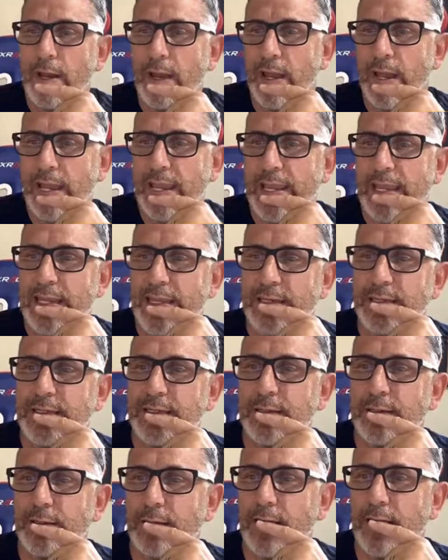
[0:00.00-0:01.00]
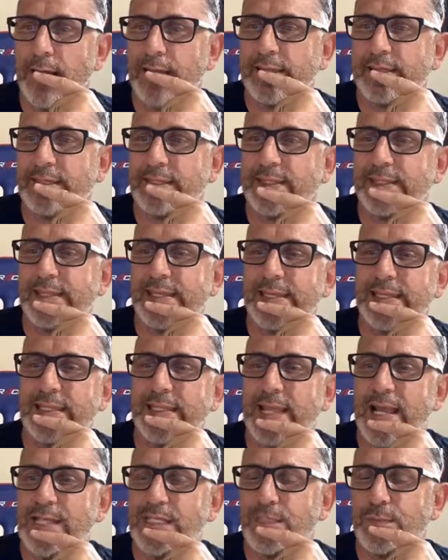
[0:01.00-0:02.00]
And I think
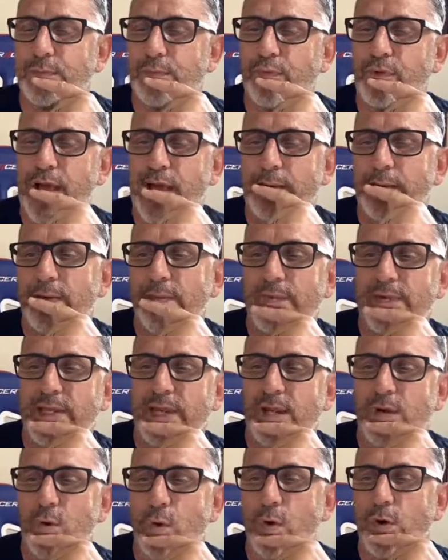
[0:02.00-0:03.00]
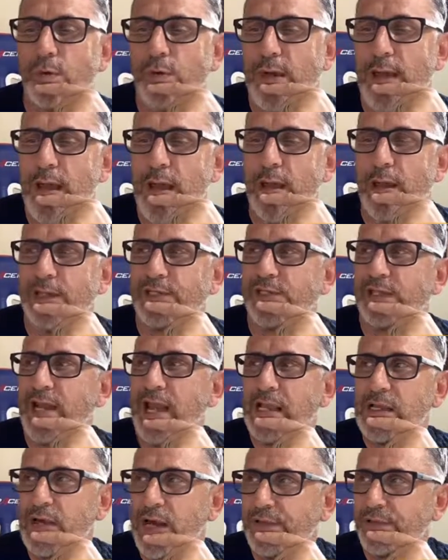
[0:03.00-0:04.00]
that's probably it going around. Like I said,
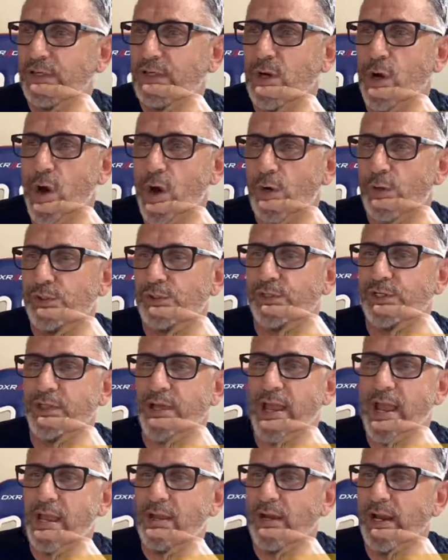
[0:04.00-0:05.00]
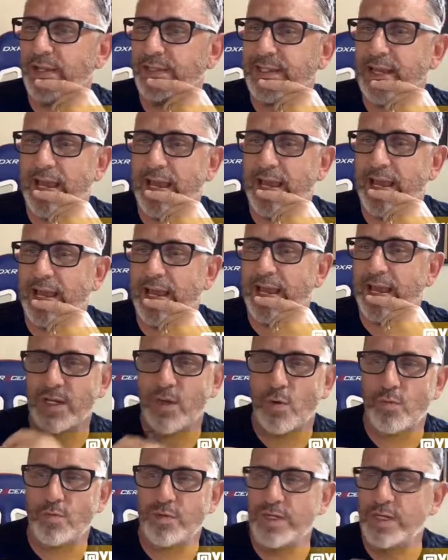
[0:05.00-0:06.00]
I like the Cardinals today. I like that. I like
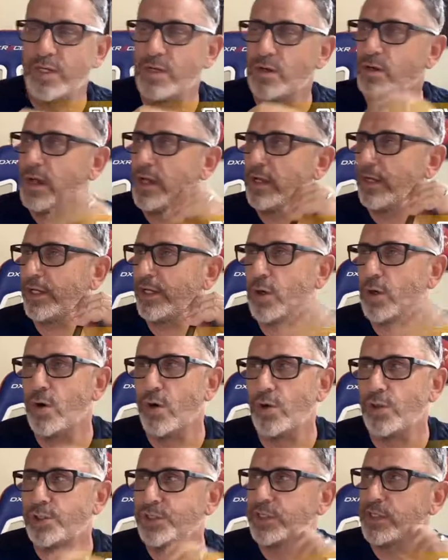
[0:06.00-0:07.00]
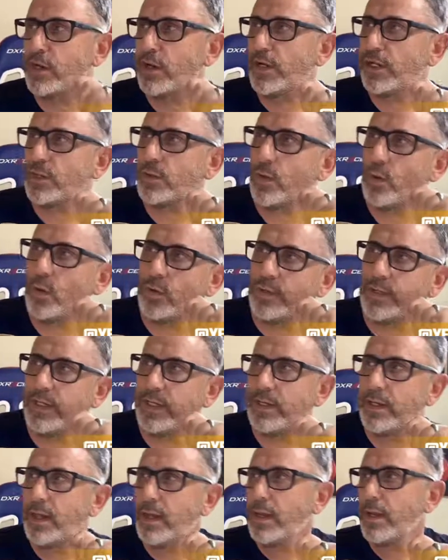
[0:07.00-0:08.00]
O'Neill. I like Carlson. I like
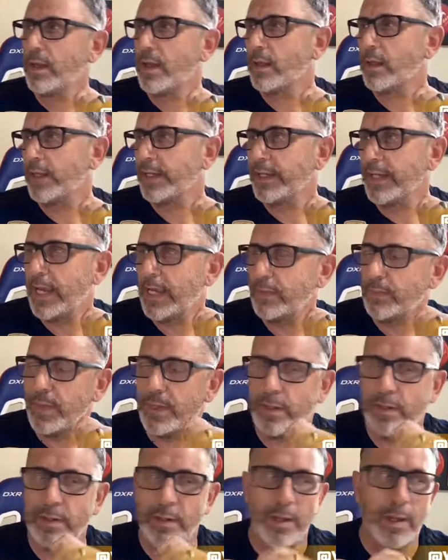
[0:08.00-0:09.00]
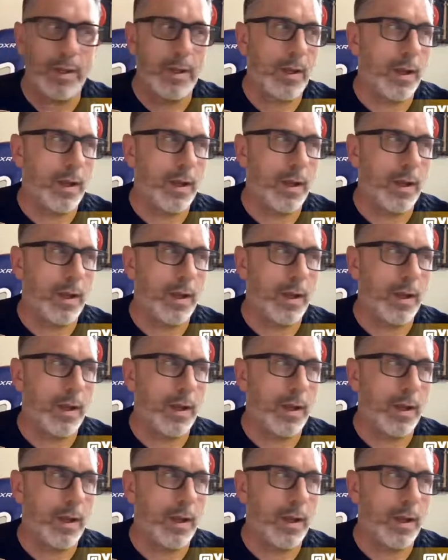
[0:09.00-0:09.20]
Goldie. I like Edman.